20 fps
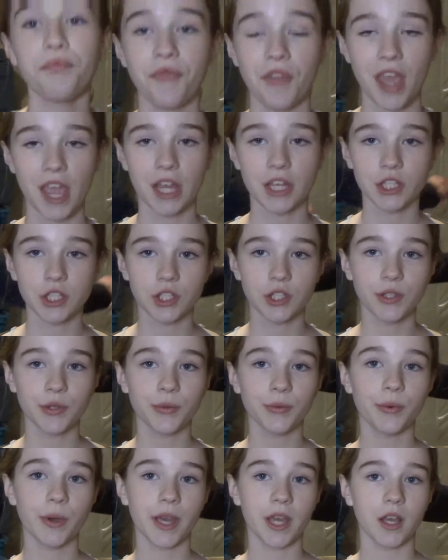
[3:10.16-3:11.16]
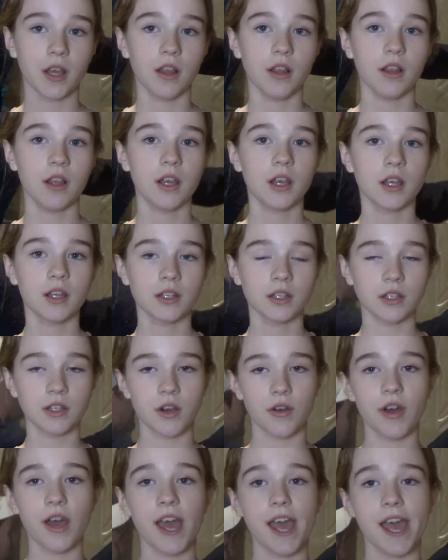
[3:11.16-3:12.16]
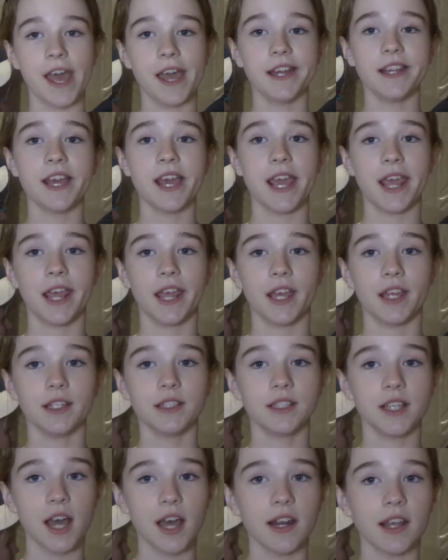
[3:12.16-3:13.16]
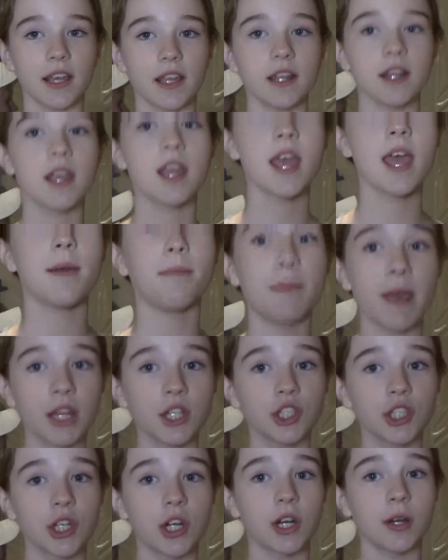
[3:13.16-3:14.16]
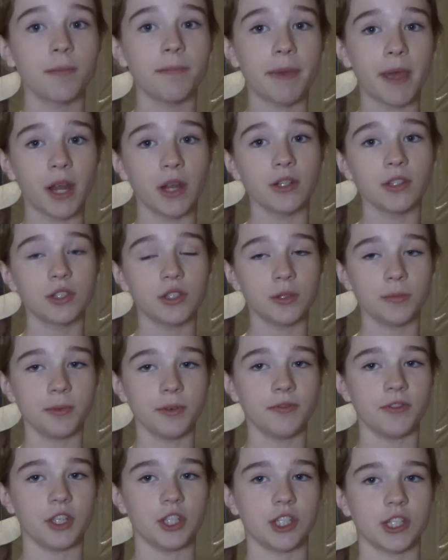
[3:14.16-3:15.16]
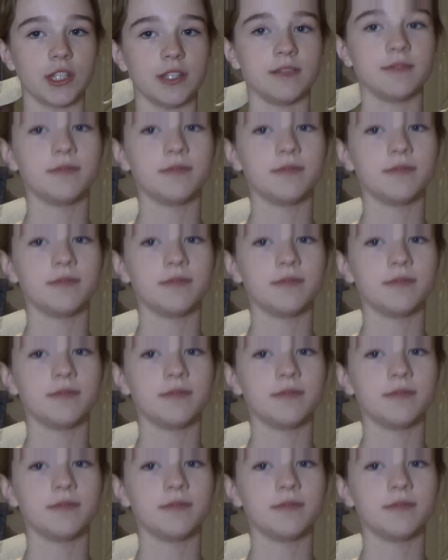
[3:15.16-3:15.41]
and you will go ahead and cut it. And make sure parent supervision